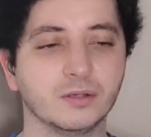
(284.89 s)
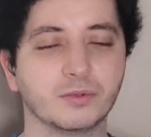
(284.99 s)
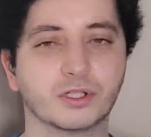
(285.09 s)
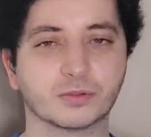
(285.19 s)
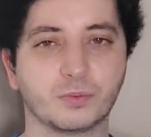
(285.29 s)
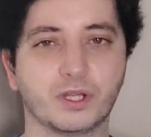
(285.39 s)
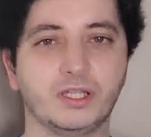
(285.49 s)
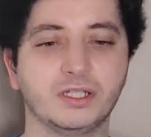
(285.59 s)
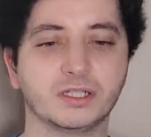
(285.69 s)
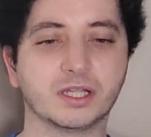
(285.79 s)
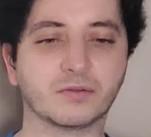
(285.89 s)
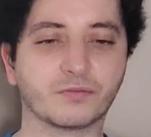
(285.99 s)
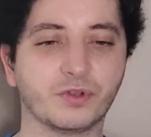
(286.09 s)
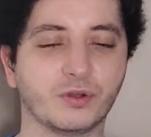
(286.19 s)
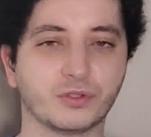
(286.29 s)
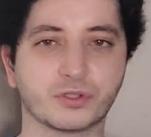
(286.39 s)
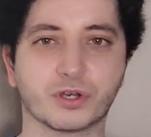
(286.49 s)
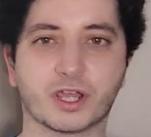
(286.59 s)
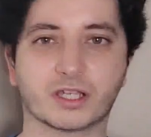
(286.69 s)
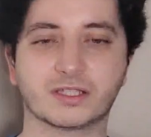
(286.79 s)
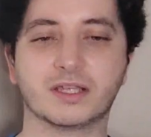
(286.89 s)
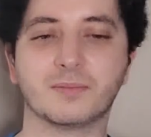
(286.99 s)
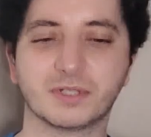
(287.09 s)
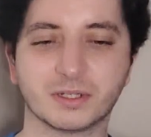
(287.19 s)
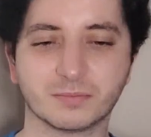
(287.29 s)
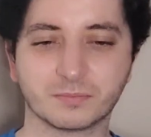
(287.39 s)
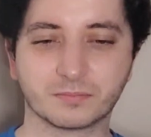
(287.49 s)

because of what he did, Fiona's she's gonna accept him.